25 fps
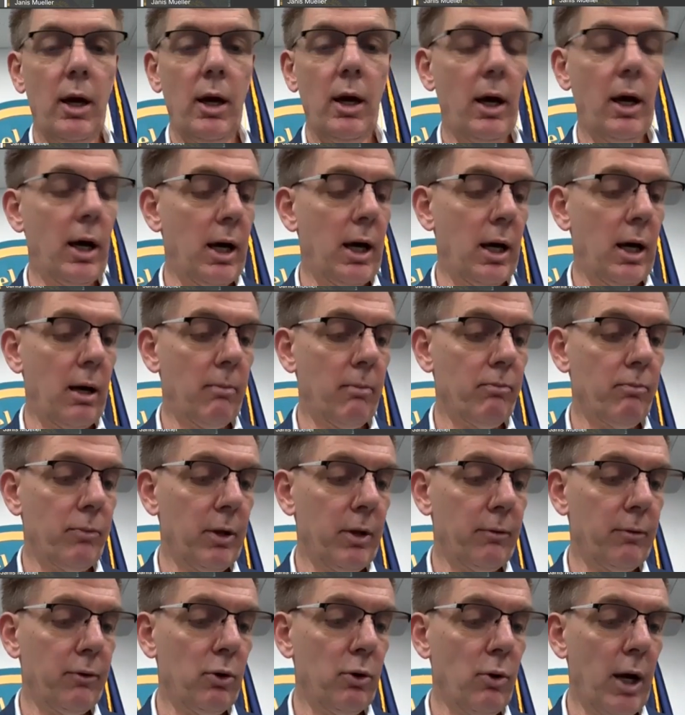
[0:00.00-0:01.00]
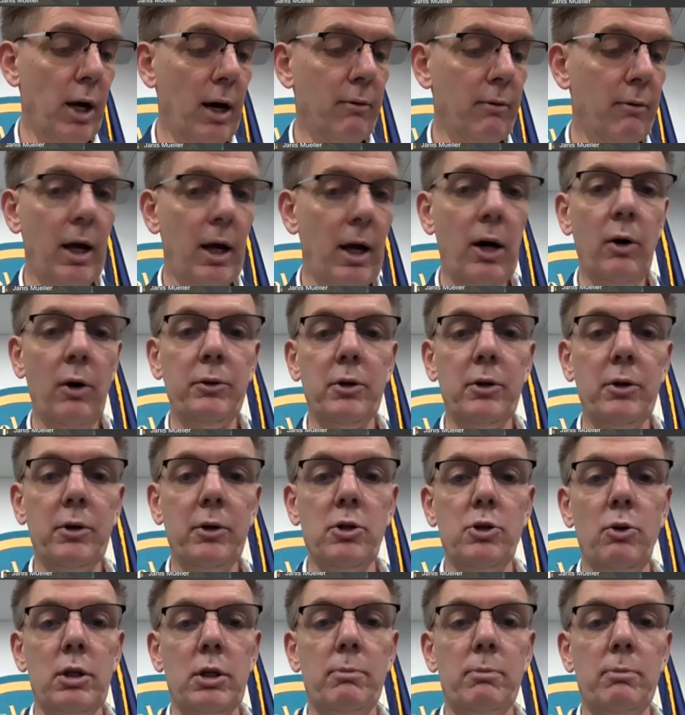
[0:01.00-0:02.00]
if you have a health
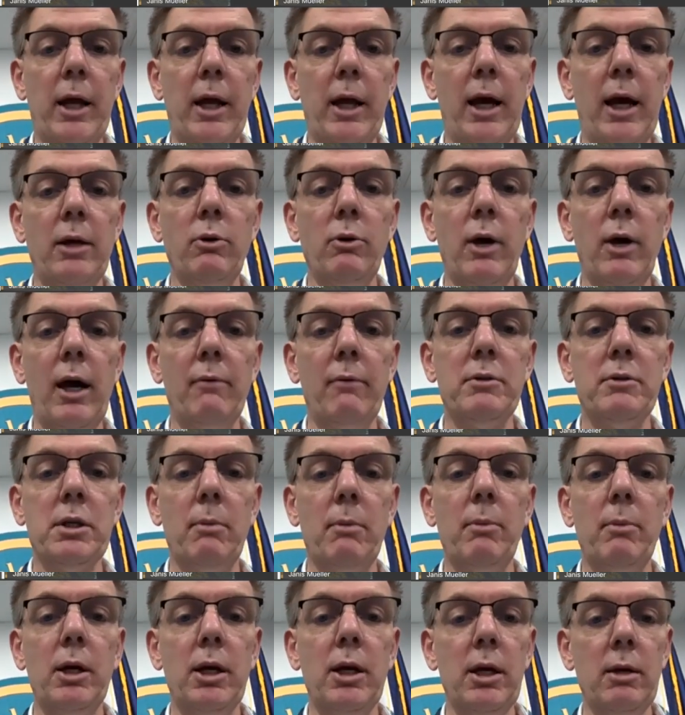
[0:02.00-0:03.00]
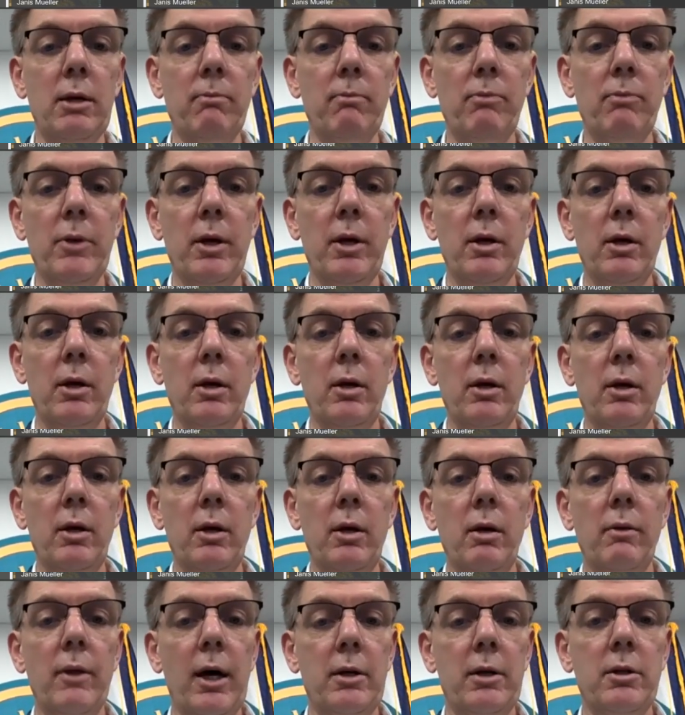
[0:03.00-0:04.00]
insurance plan, you have somebody
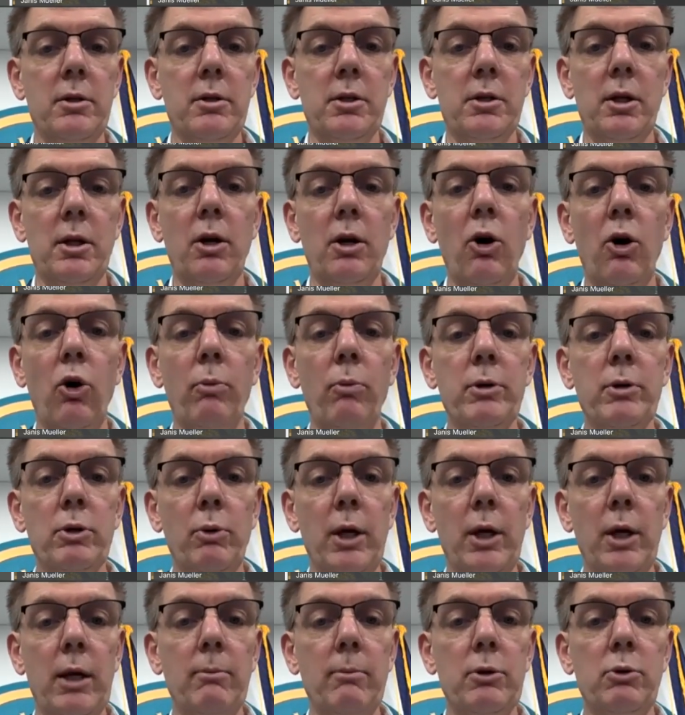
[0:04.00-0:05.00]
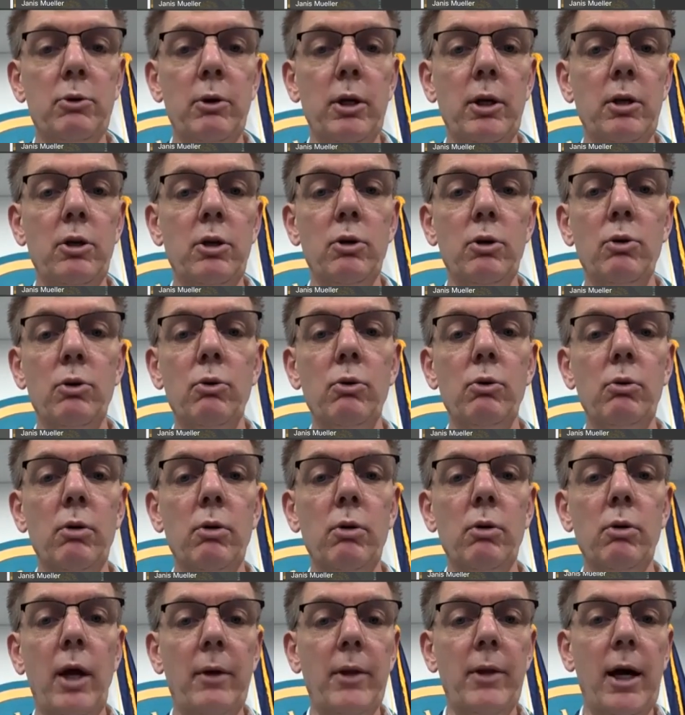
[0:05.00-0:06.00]
that is the go-between between you
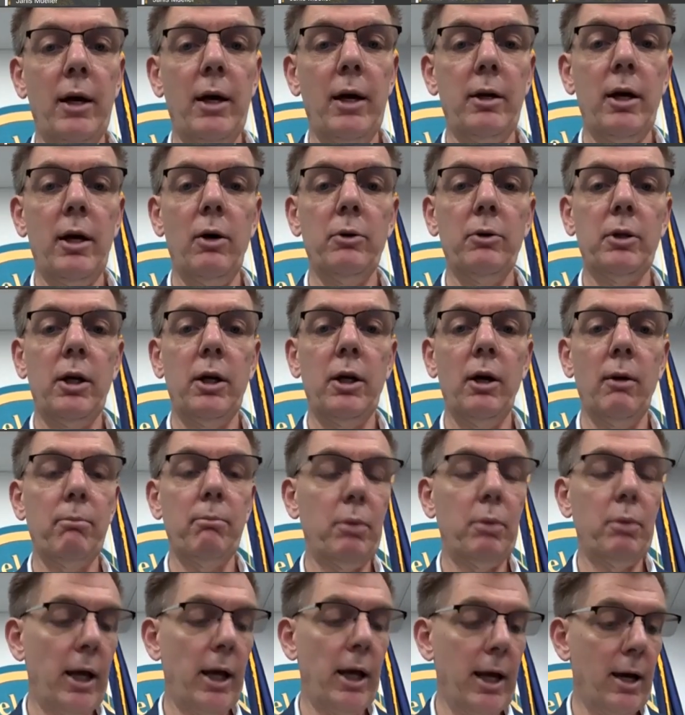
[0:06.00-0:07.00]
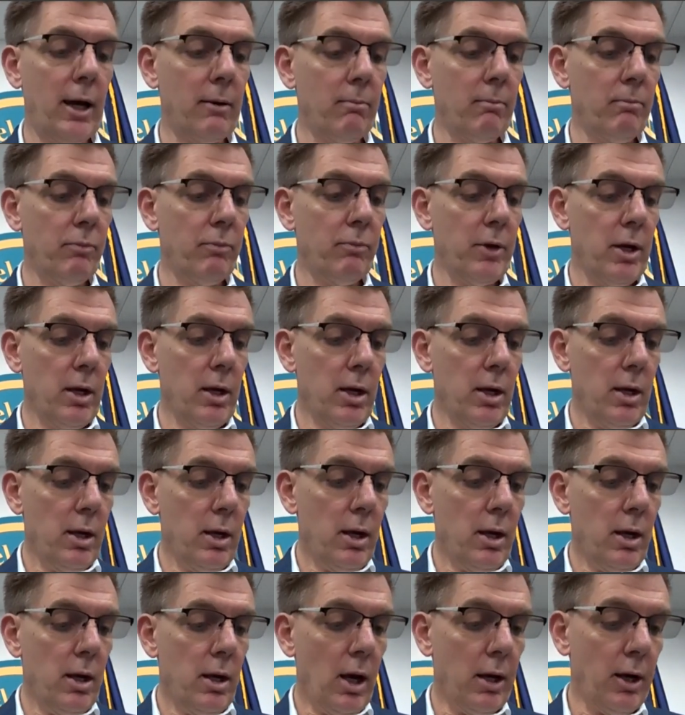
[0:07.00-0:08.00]
and that healthcare plan.
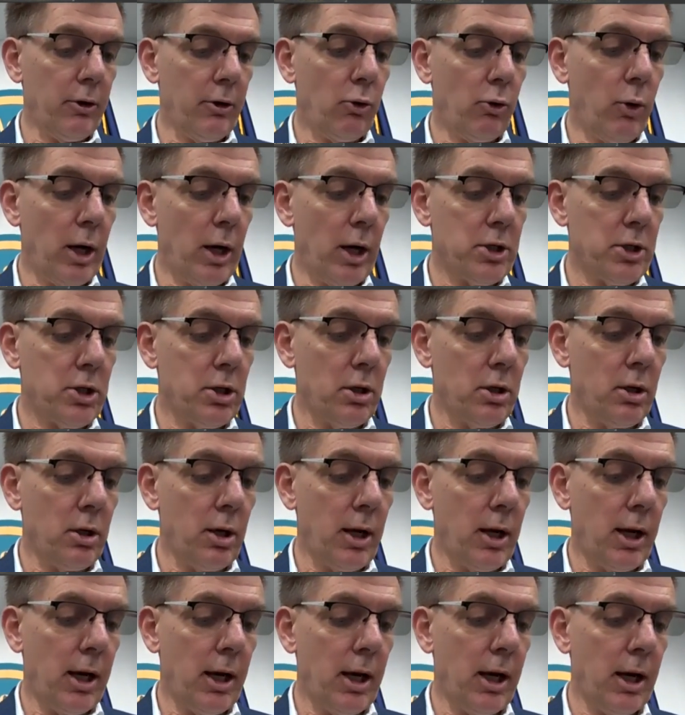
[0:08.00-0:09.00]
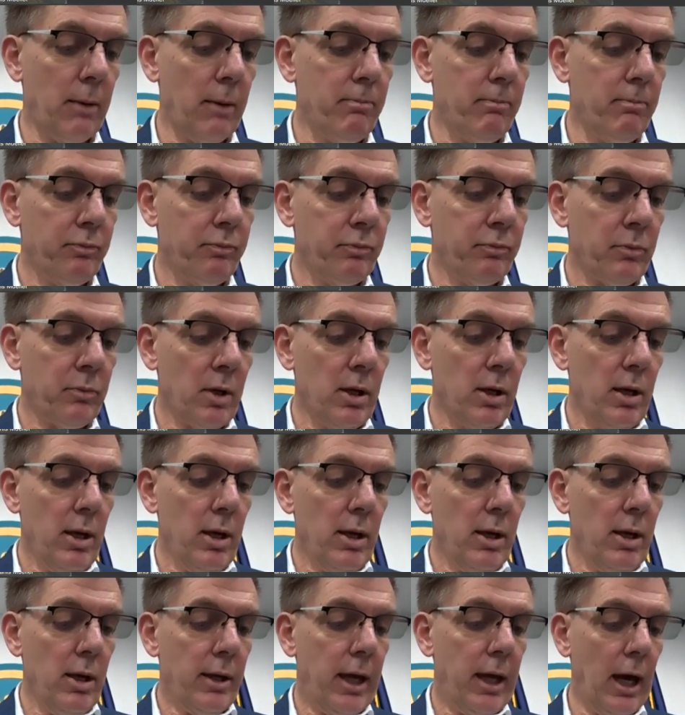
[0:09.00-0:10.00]
Another question,
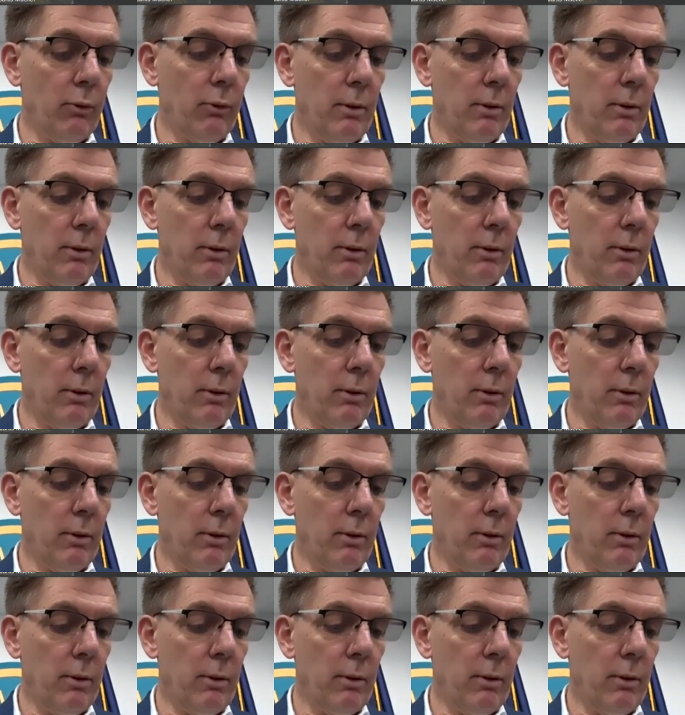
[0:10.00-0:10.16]
can